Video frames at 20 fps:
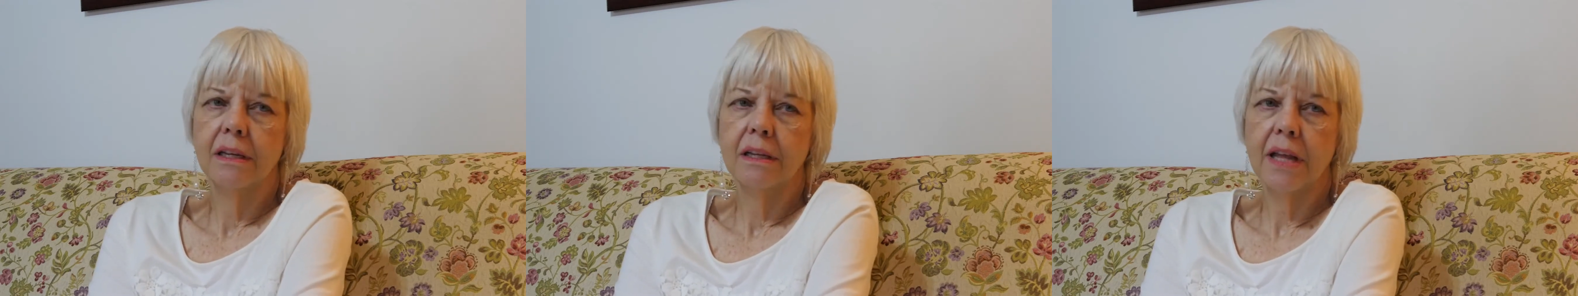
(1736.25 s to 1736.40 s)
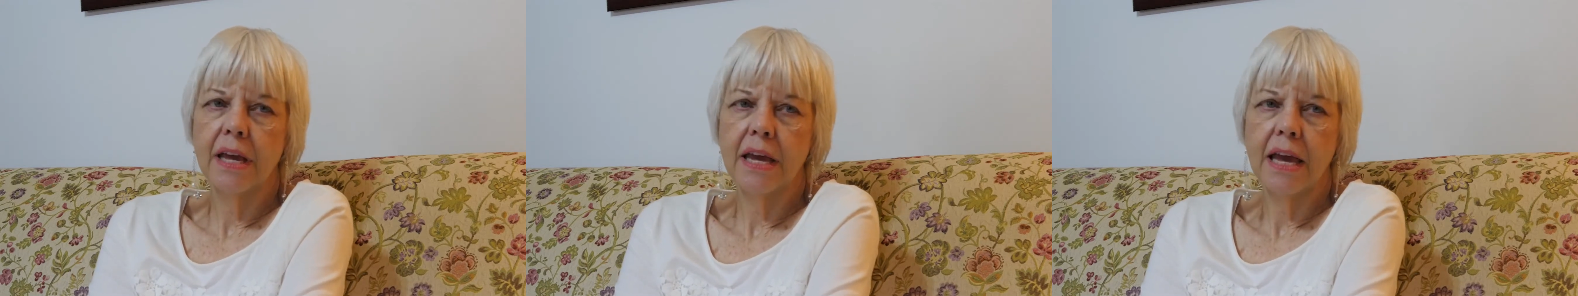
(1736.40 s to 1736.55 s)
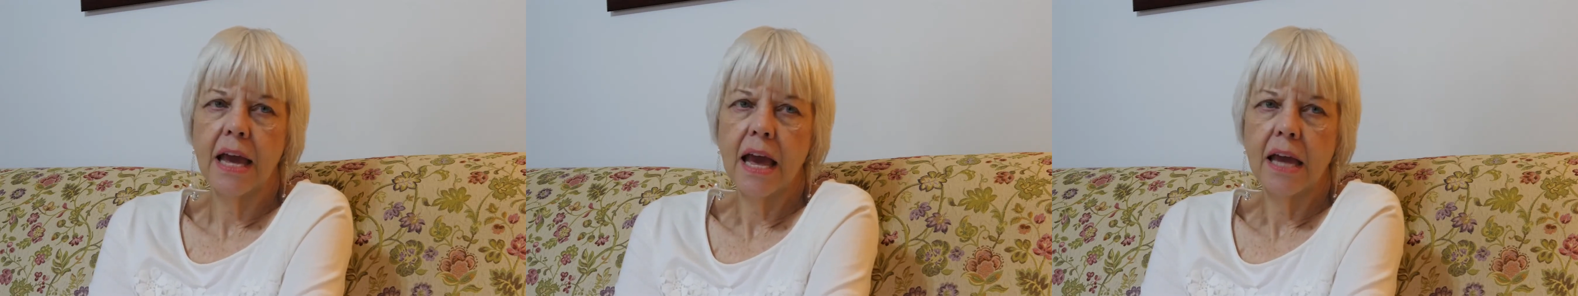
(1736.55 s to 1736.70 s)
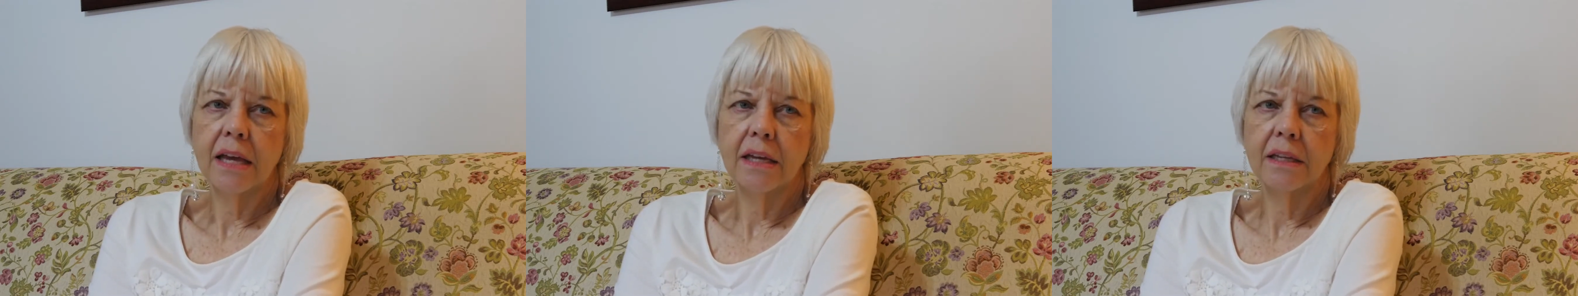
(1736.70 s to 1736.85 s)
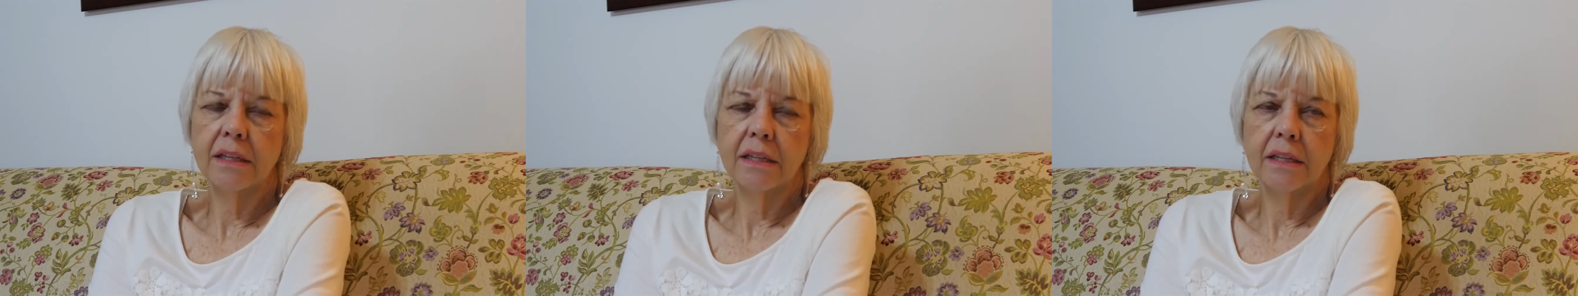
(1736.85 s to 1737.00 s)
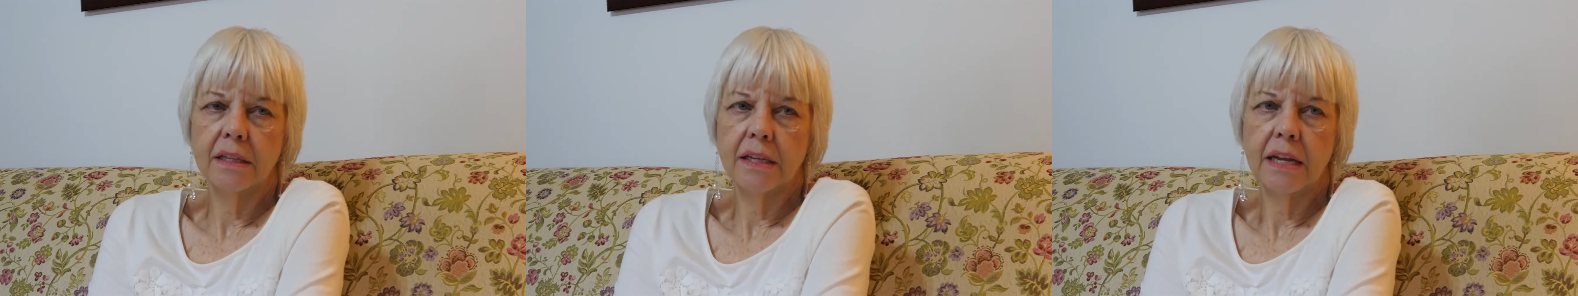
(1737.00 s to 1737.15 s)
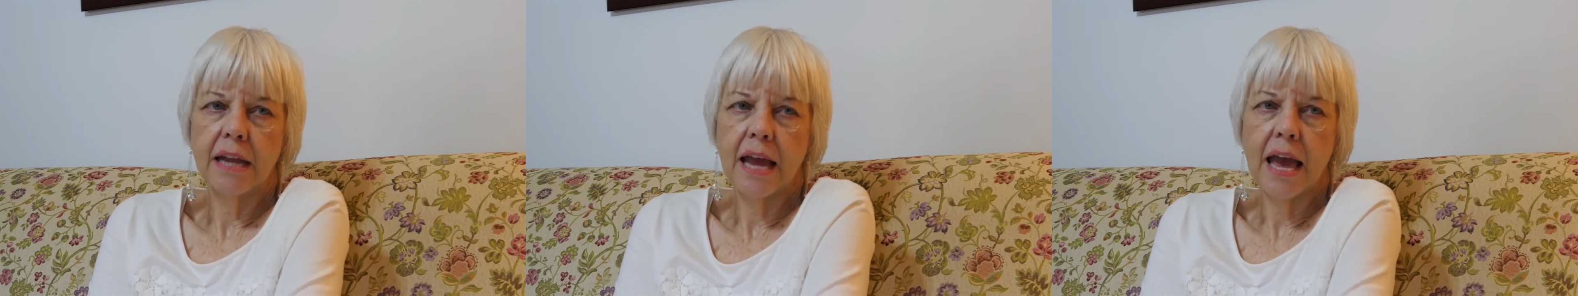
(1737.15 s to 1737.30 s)

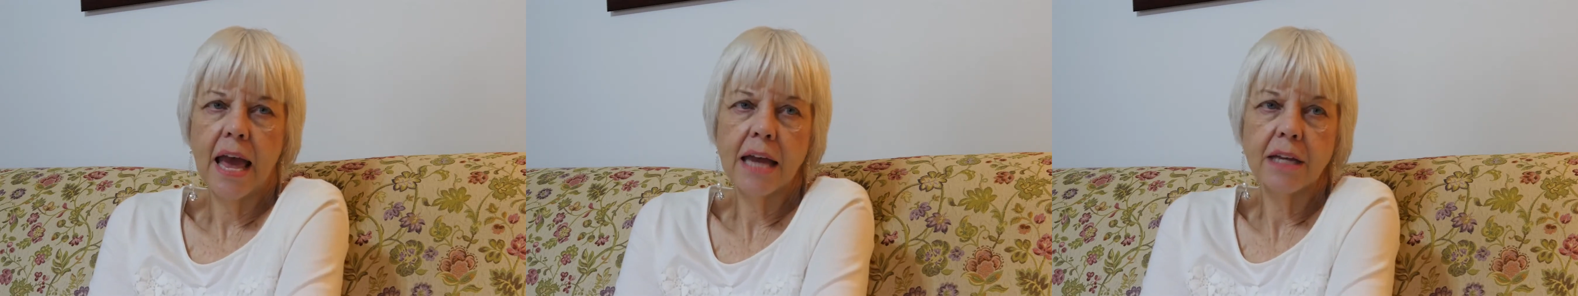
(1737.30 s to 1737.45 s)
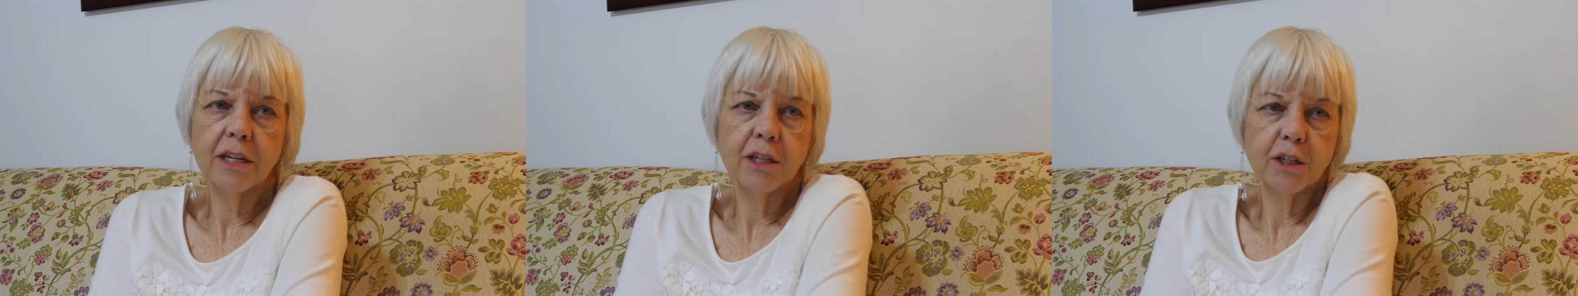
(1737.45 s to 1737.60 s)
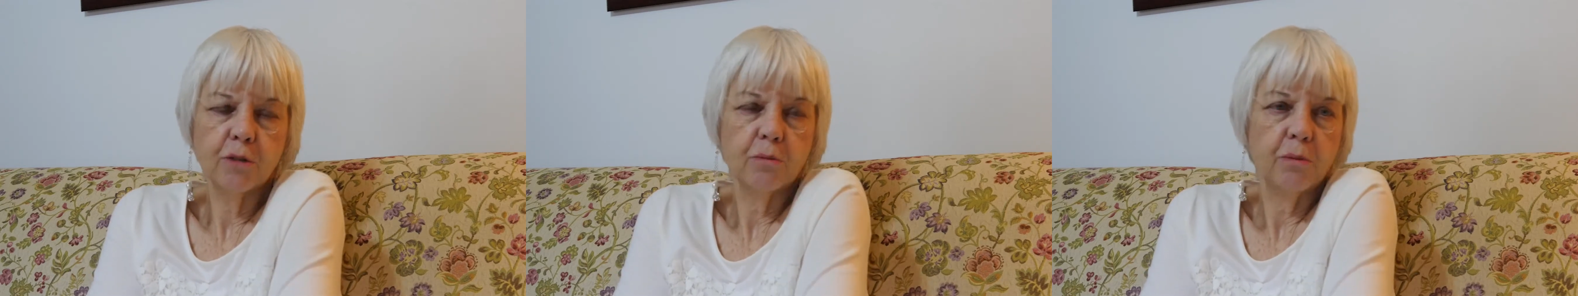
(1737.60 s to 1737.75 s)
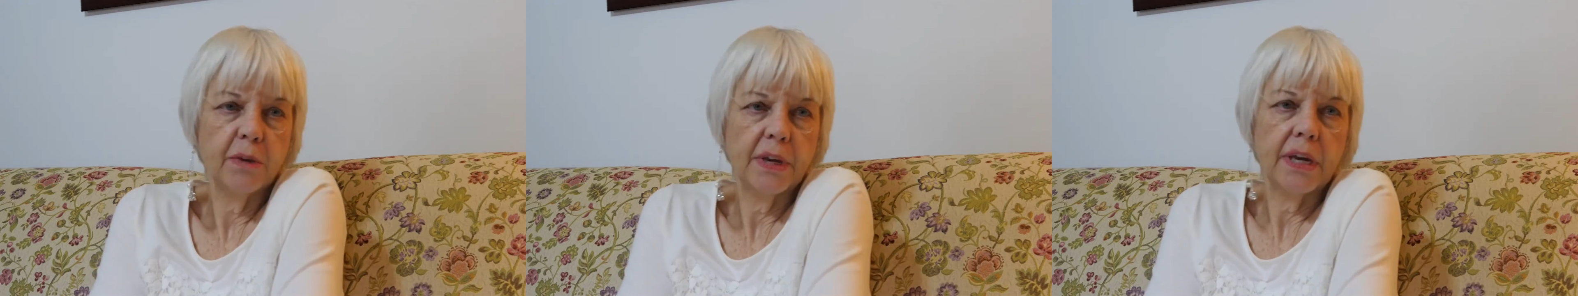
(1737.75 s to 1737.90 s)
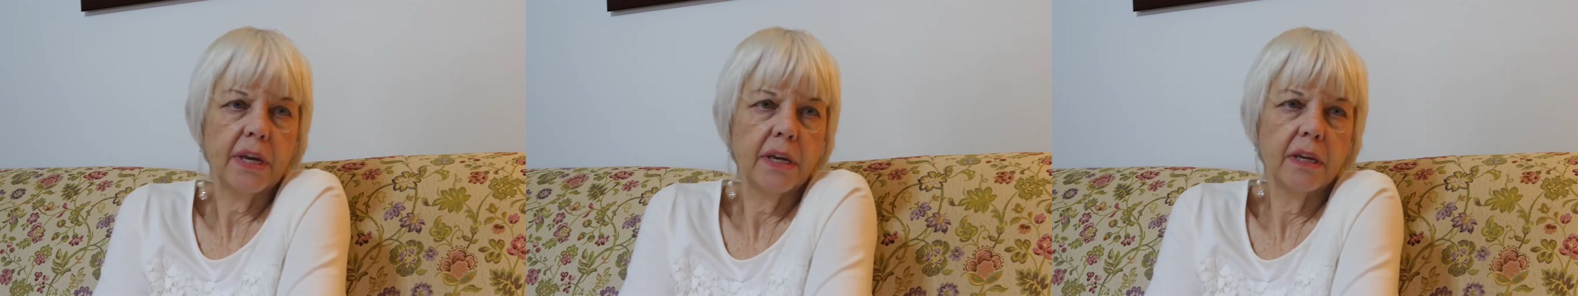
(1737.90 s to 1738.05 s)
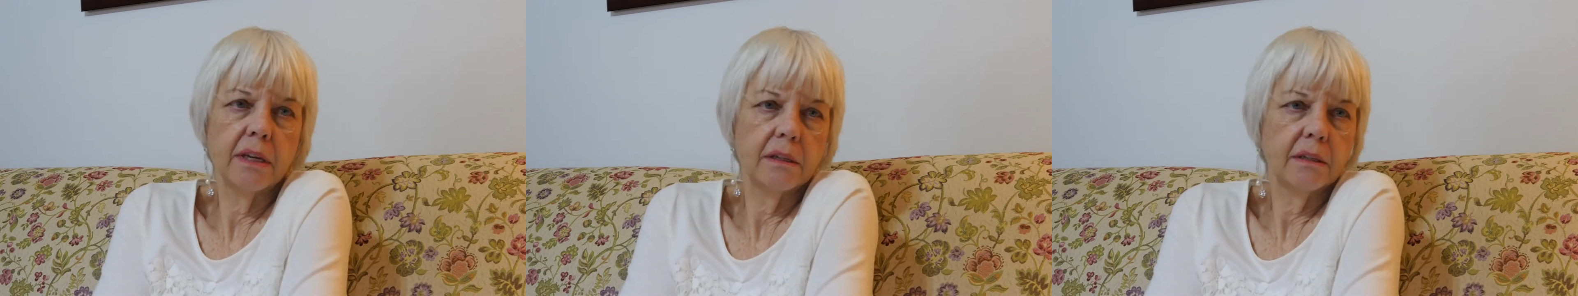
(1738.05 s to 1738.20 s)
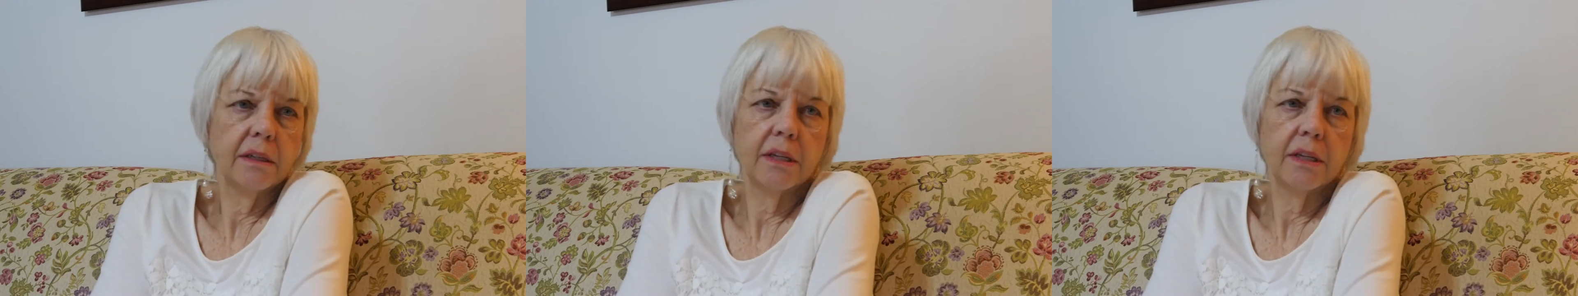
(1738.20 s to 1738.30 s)
it had to be,